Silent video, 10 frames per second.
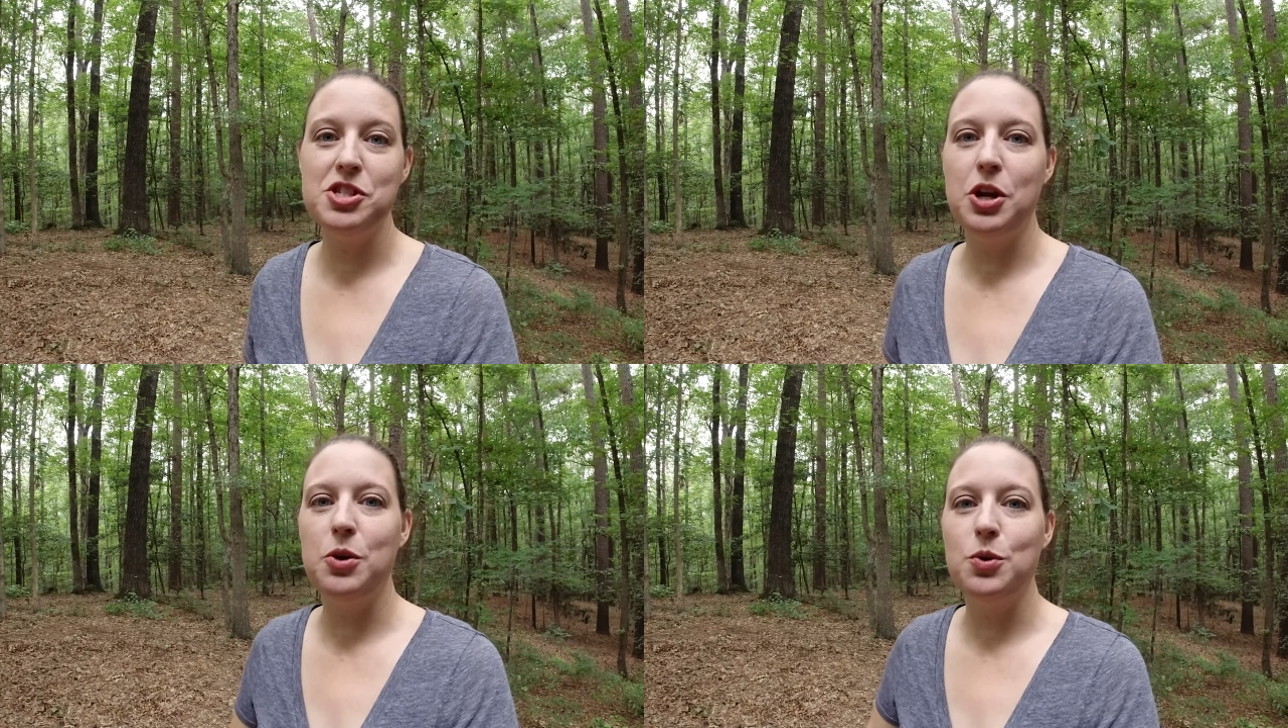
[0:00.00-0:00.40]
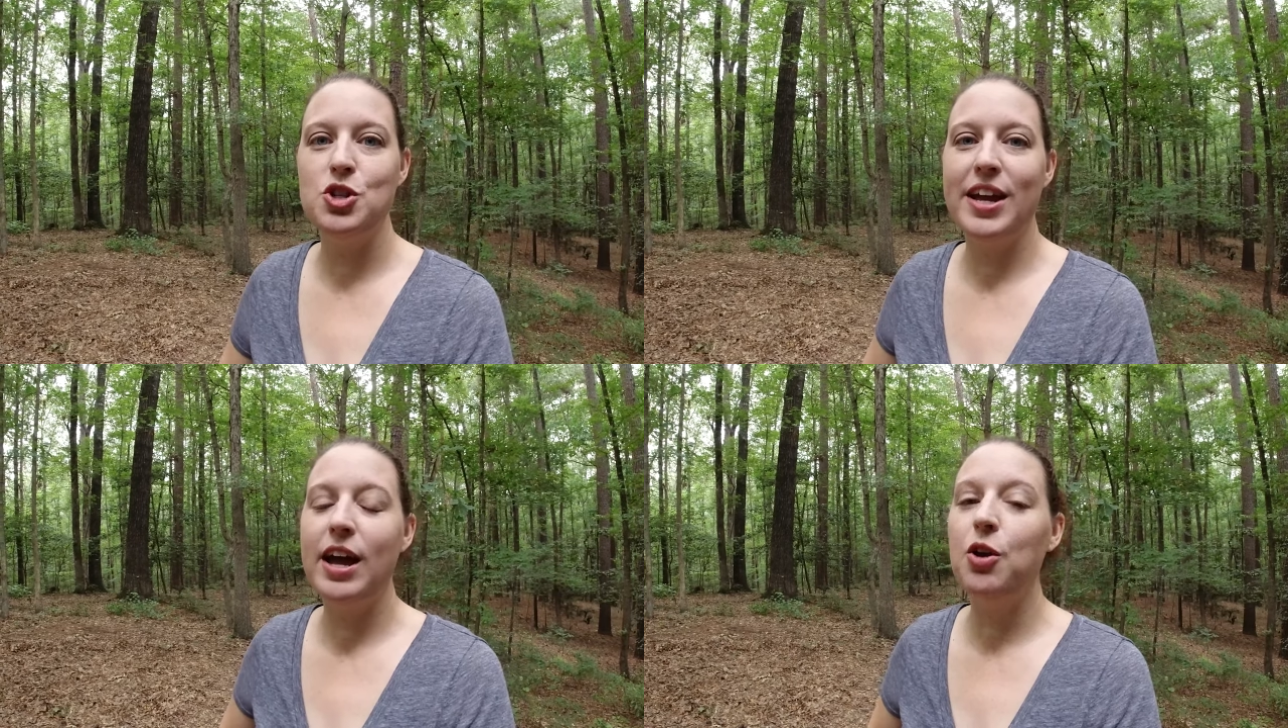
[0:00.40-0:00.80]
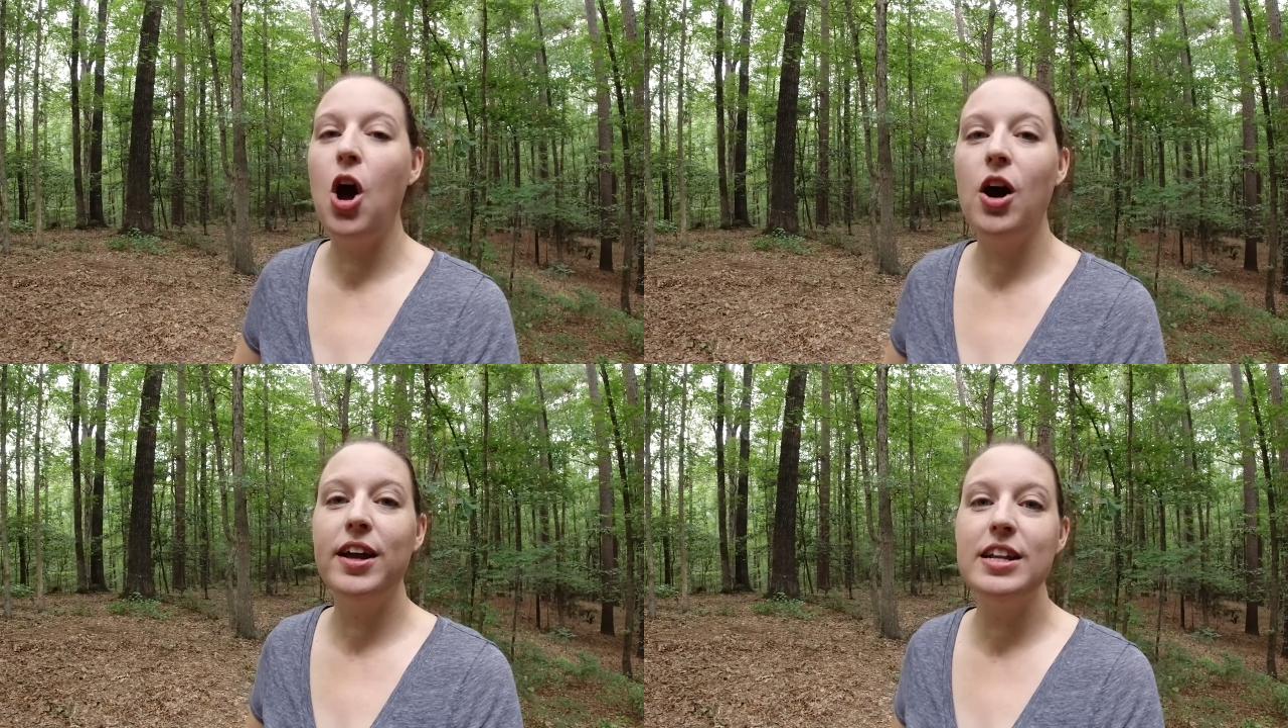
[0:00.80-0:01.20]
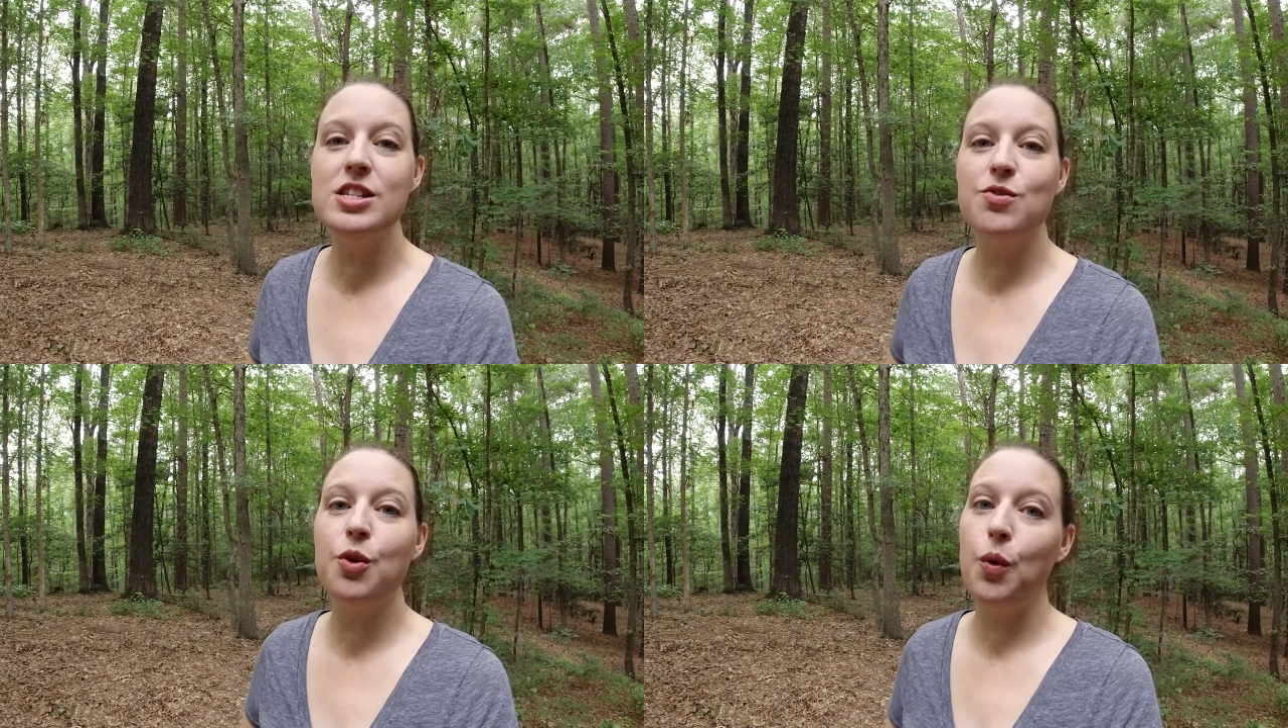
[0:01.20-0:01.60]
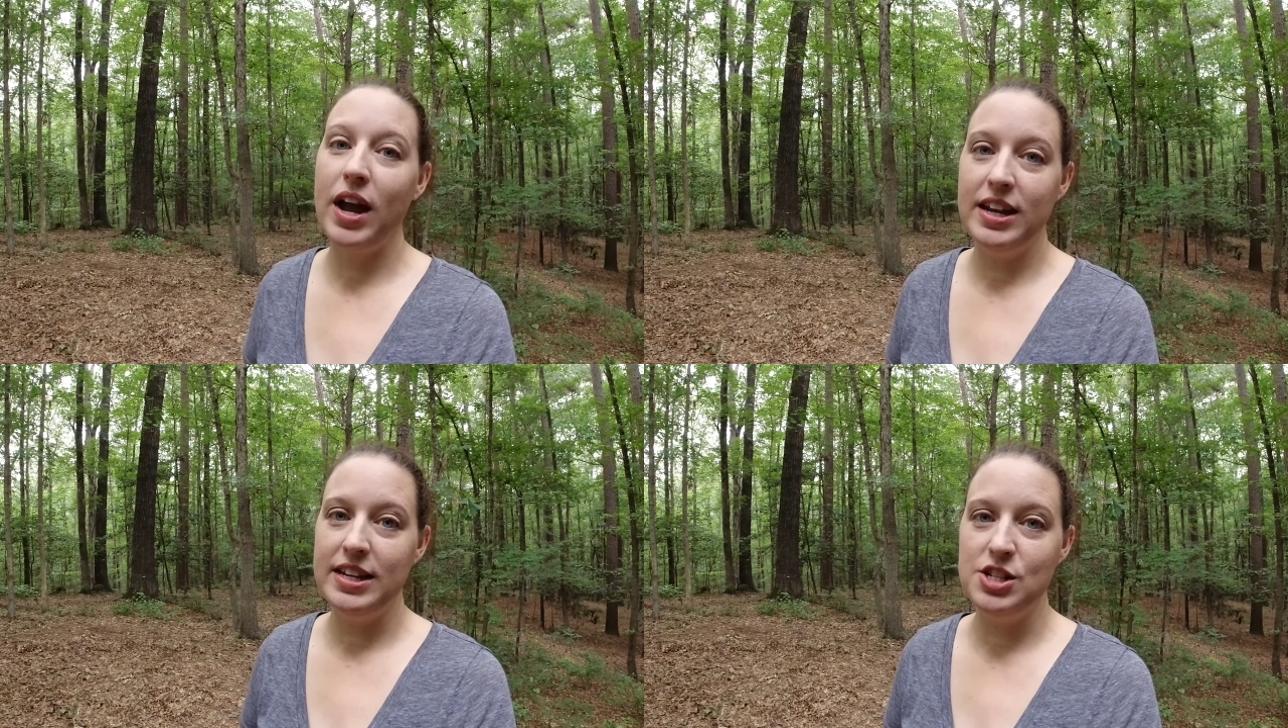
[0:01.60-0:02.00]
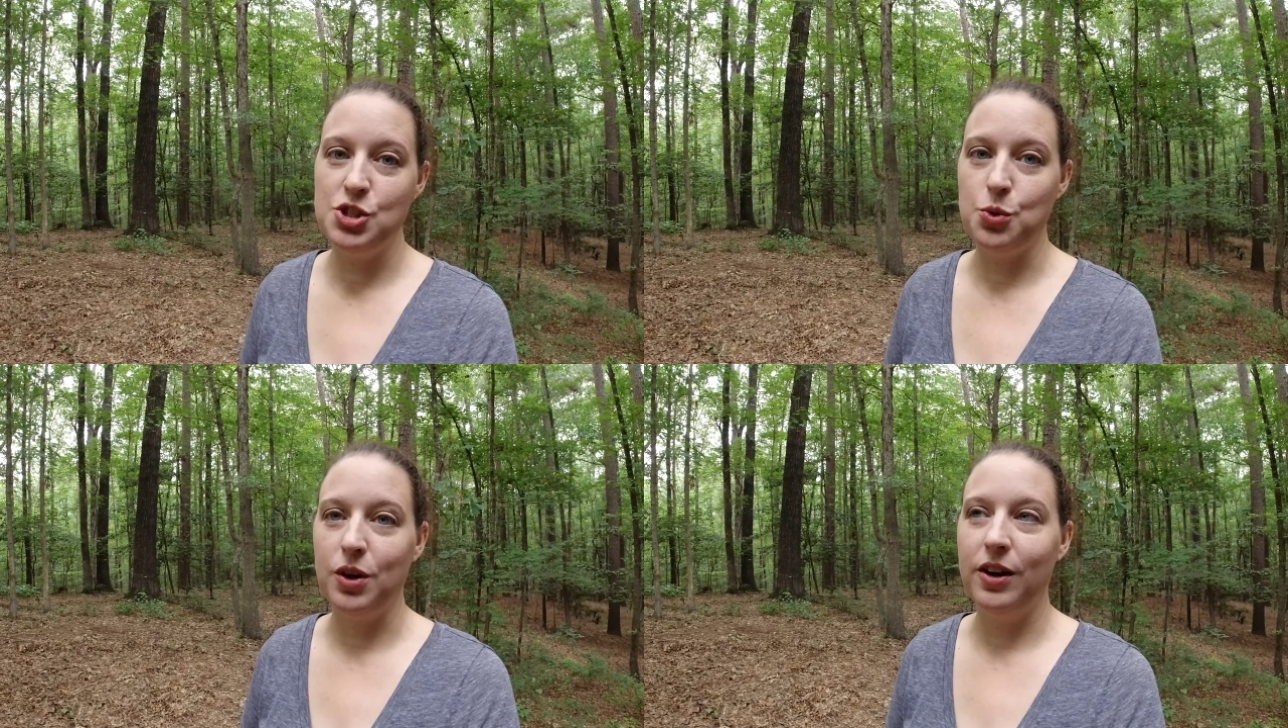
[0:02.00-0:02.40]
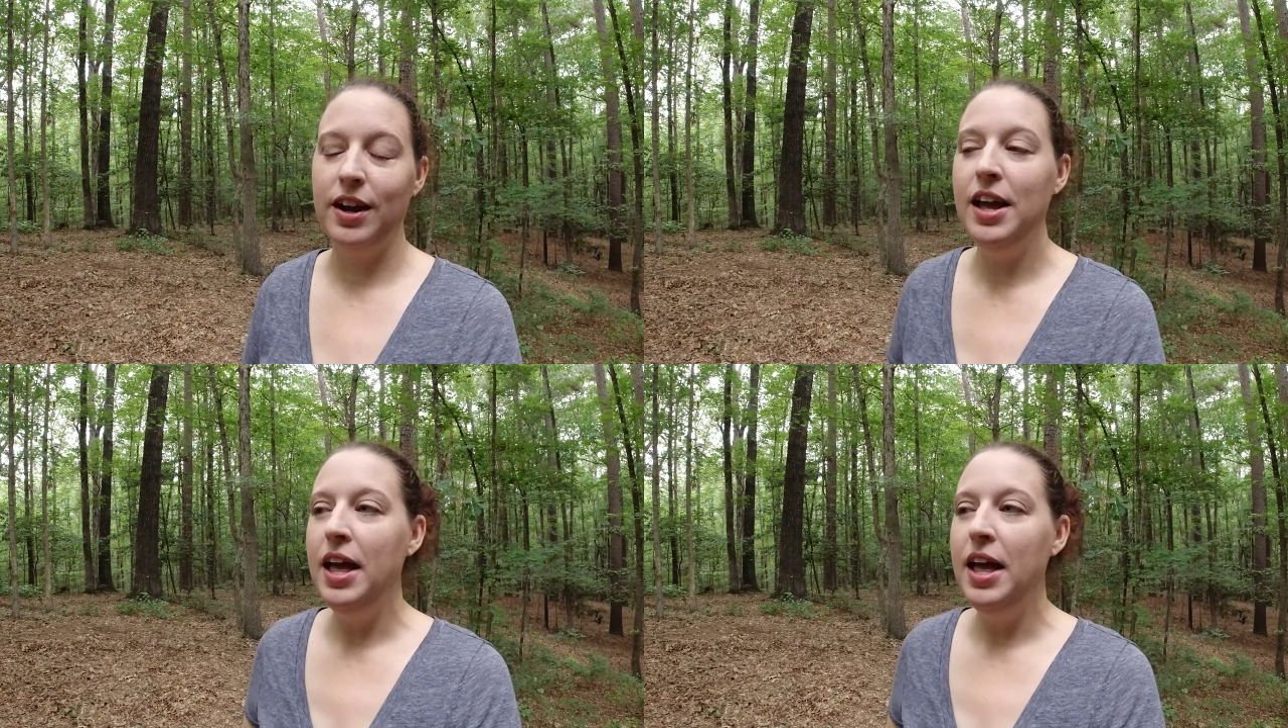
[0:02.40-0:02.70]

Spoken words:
So check out Hawkins Variety Store.